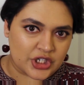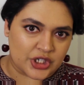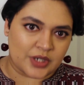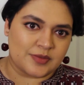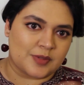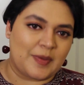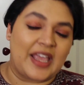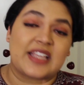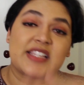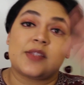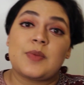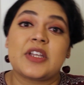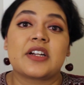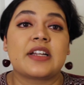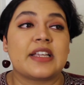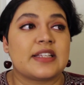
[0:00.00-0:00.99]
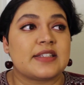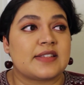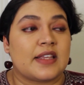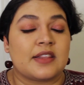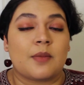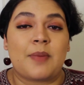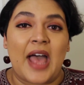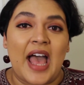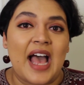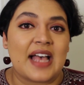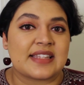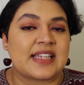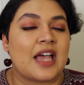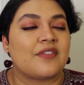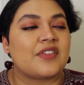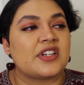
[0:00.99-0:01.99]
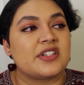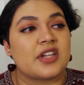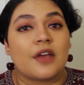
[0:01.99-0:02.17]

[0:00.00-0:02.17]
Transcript: terms my experience in the past having